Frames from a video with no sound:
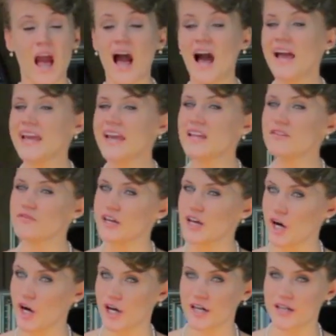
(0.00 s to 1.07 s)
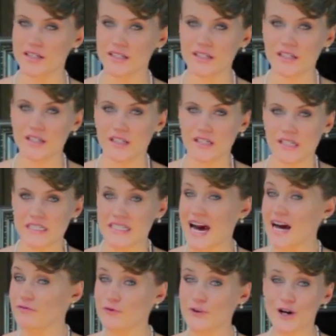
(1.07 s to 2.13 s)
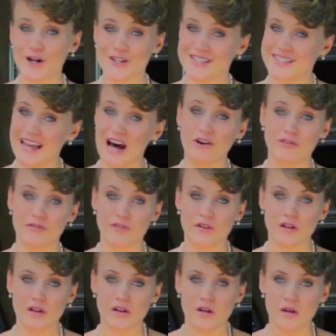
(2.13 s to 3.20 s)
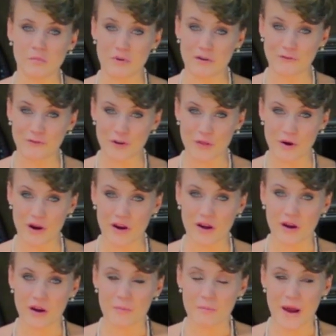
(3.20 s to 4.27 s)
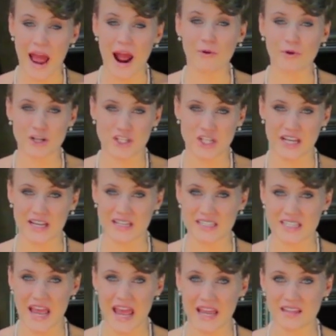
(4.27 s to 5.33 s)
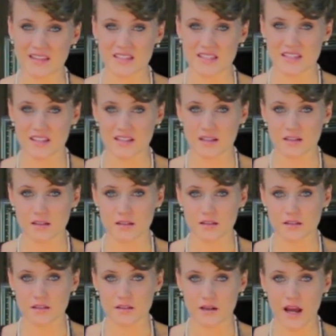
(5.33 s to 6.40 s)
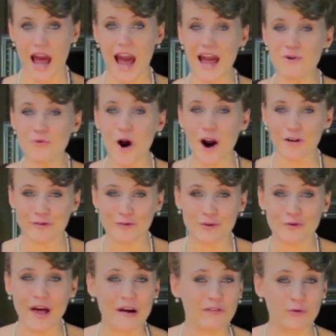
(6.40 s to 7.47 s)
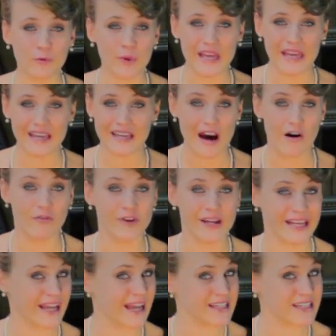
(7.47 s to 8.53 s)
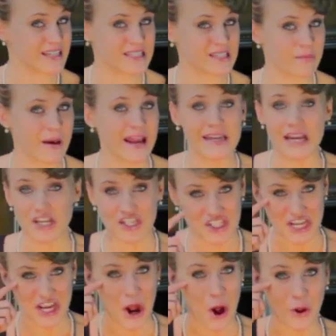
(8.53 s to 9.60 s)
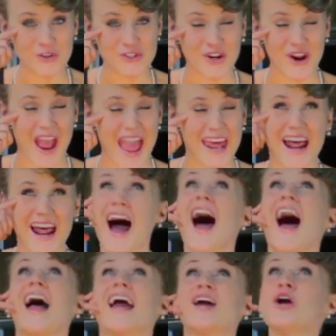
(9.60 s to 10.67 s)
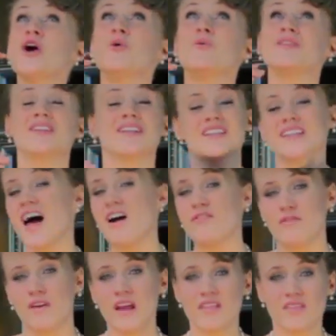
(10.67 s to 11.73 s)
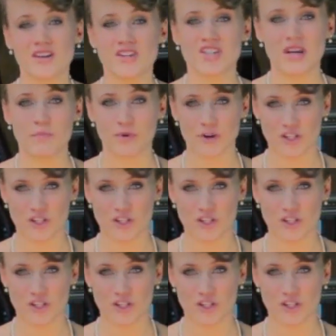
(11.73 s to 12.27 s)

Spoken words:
I envy her, not for herself, but for the power she contains. I walk through life weak, coveting, and dismayed as she holds her head high with the love that she